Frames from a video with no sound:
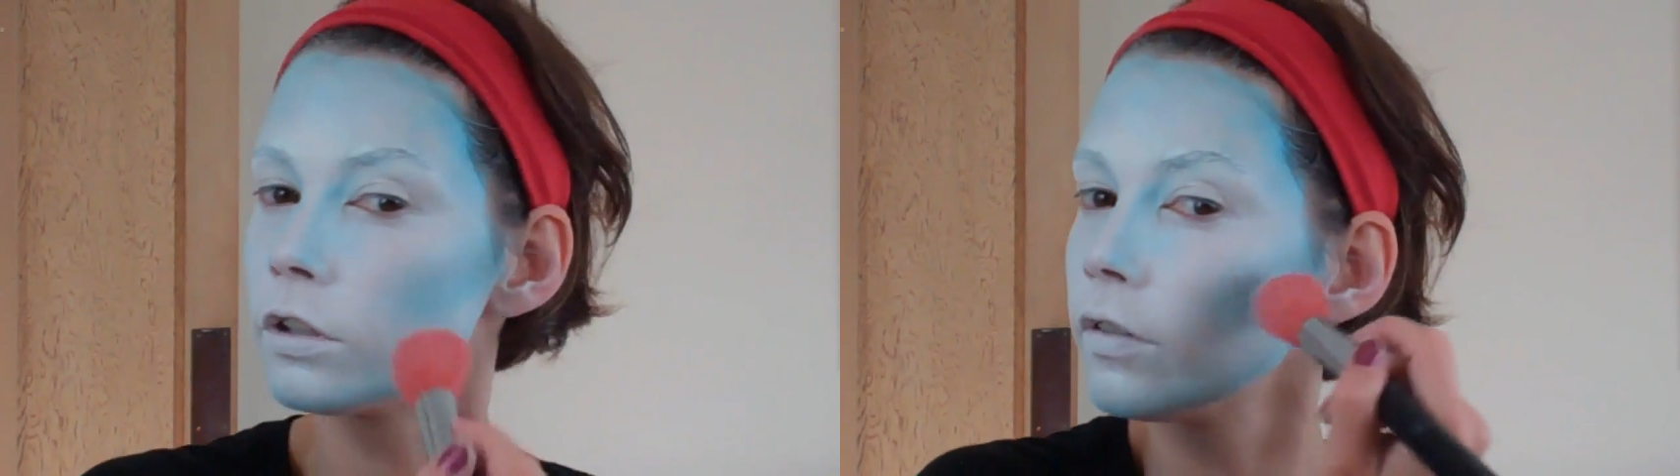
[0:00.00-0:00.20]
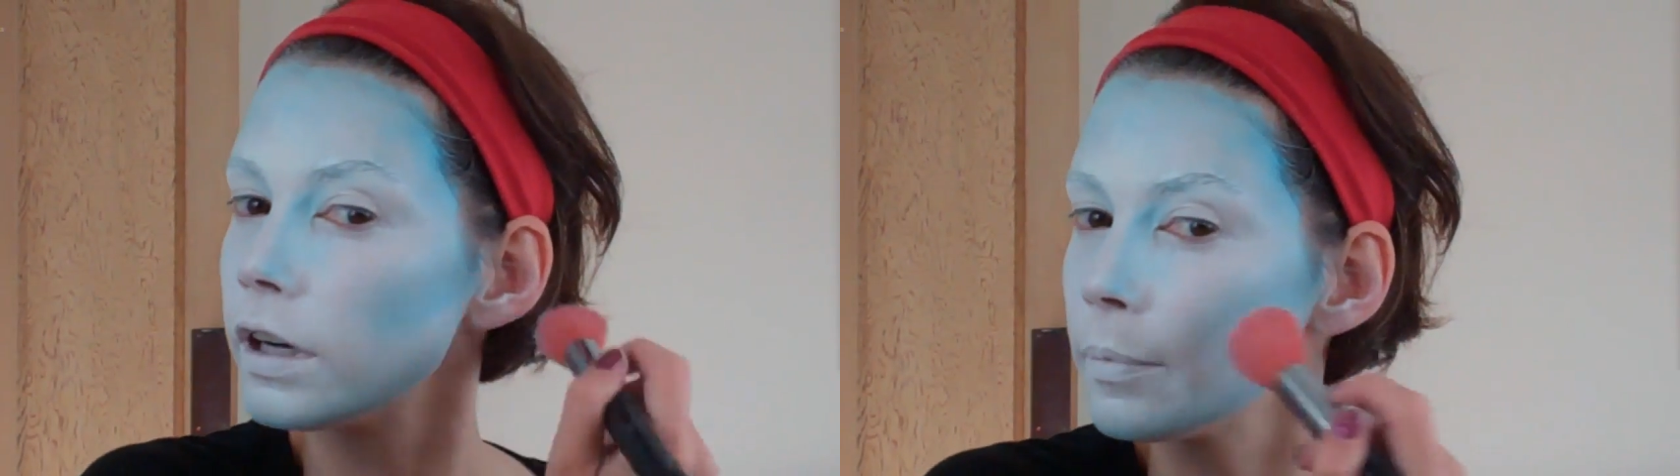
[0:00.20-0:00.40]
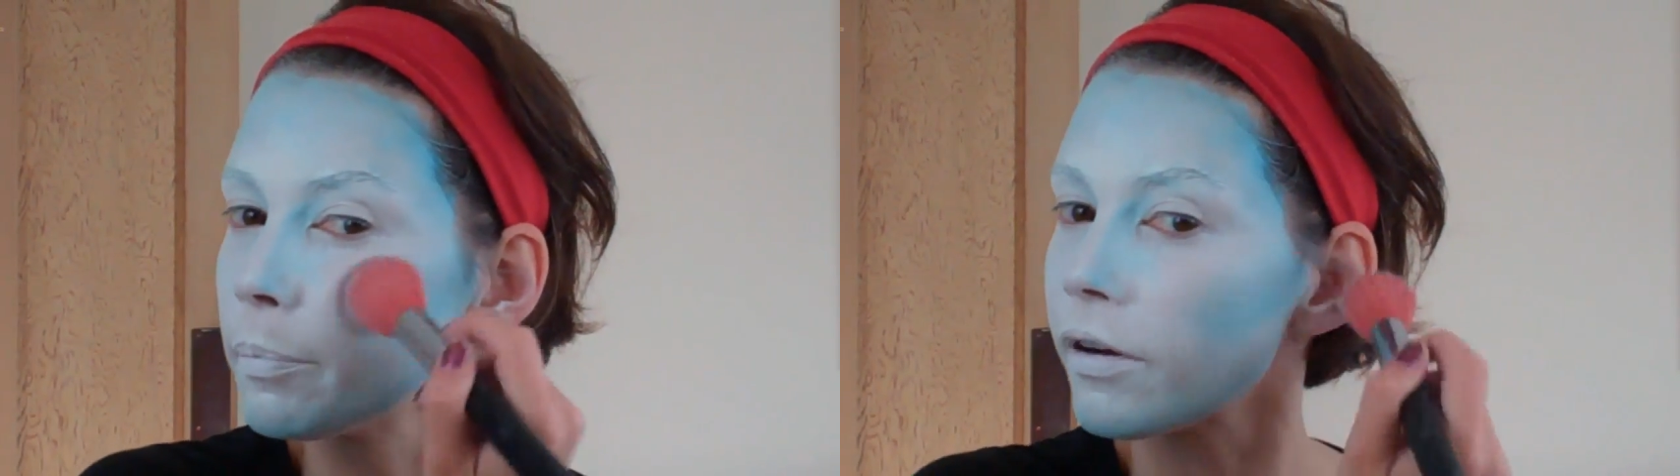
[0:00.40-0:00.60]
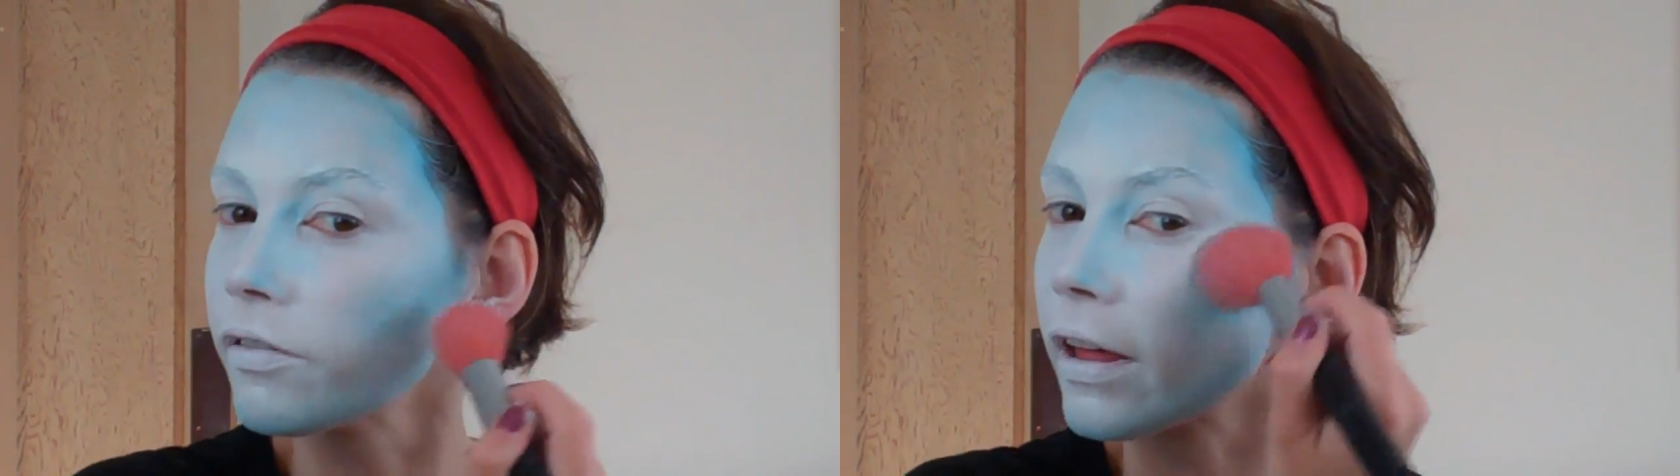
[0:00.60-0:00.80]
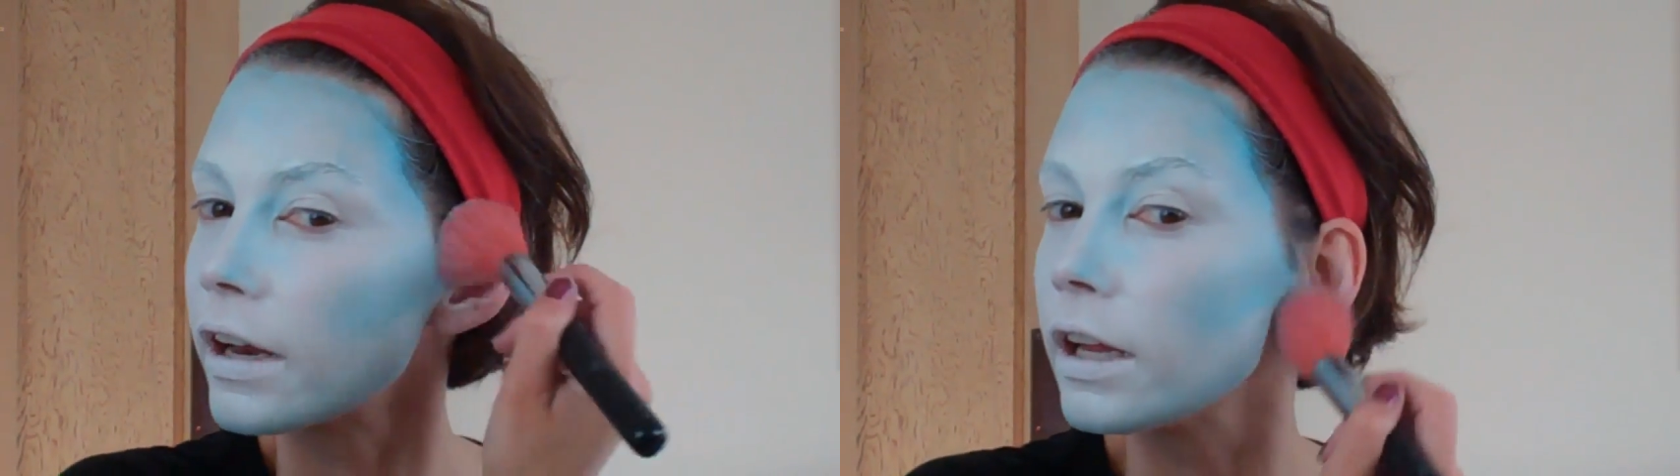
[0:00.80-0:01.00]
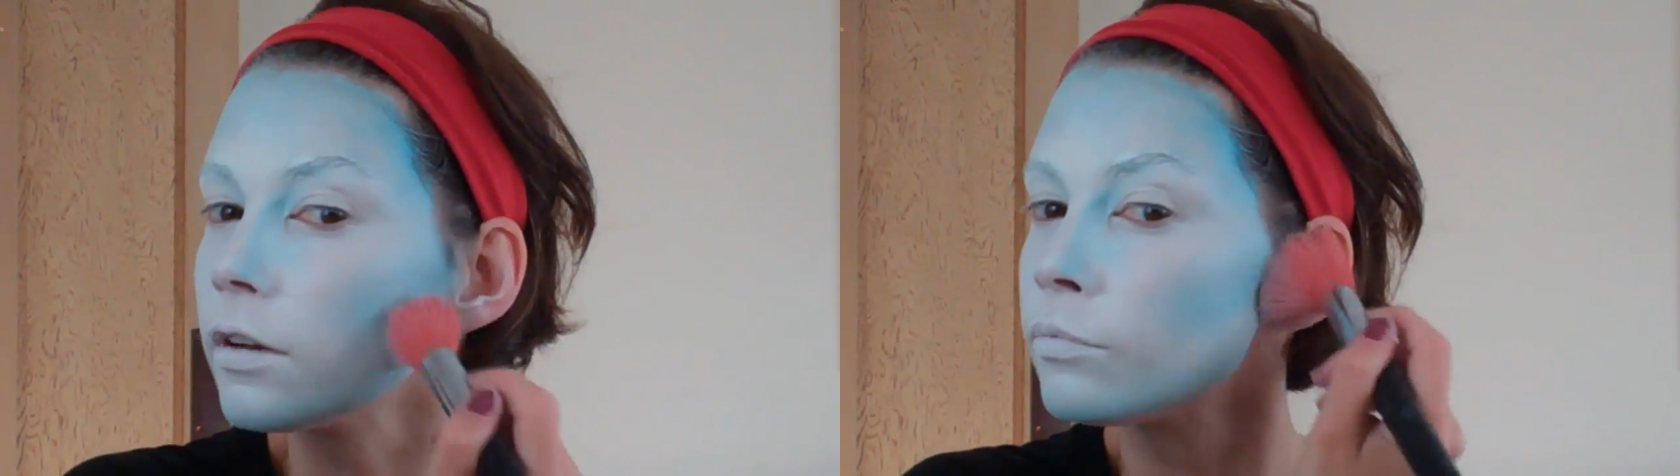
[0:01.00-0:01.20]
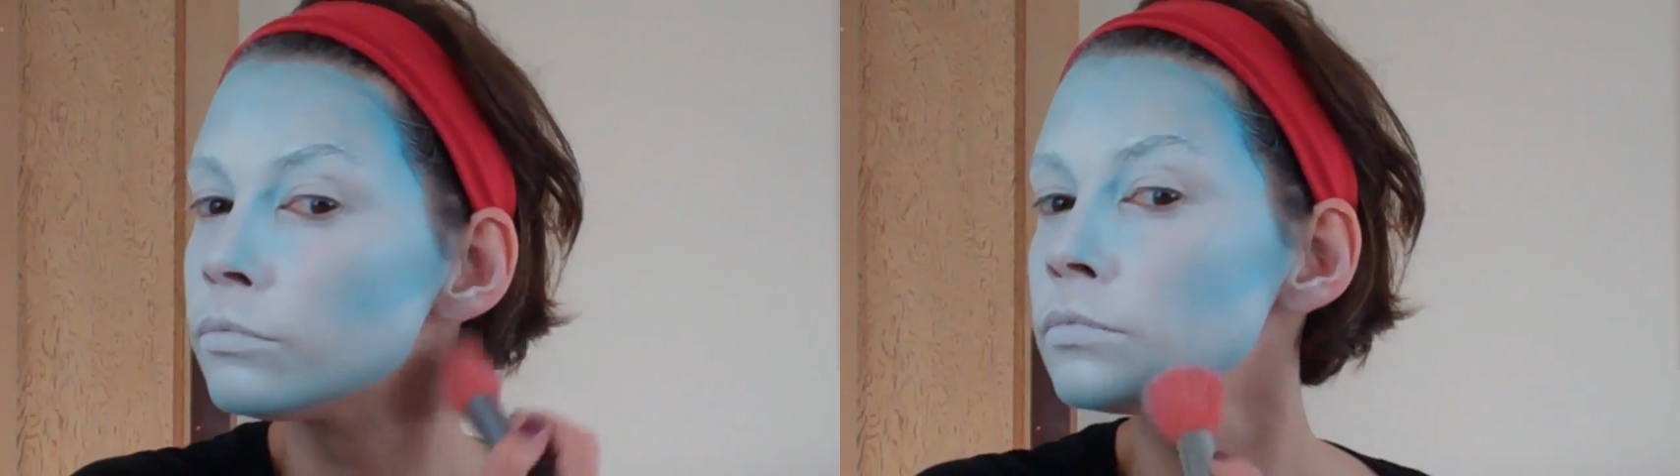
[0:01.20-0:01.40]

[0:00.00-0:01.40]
to really buff that in,